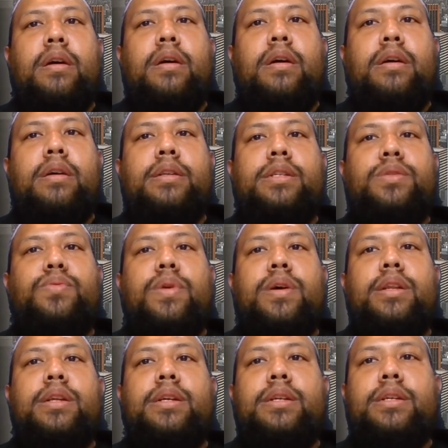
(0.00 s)
This
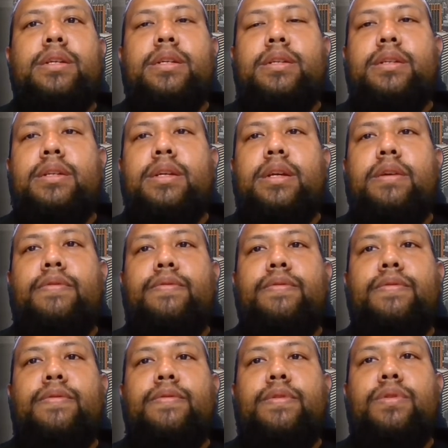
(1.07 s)
one, if
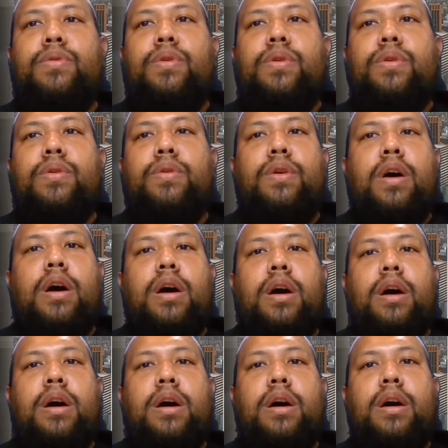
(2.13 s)
you
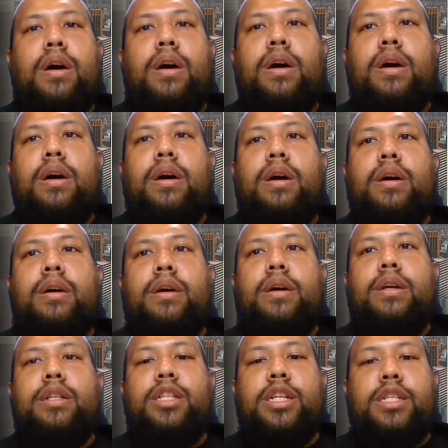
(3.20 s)
are
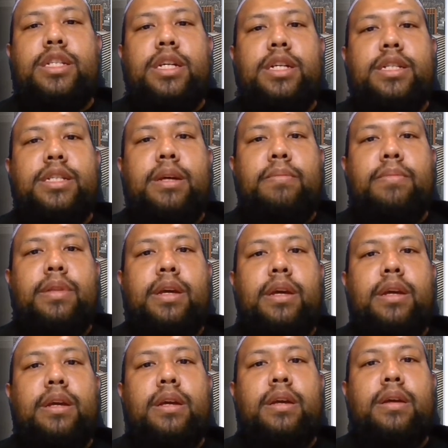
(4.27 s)
teaching
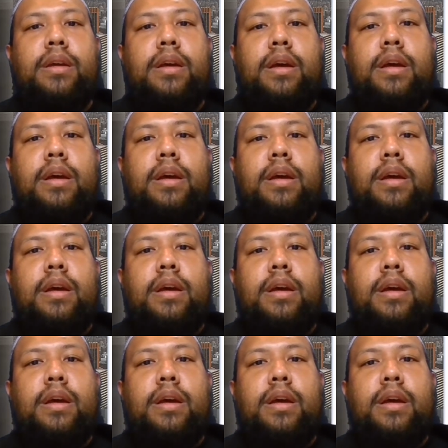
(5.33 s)
something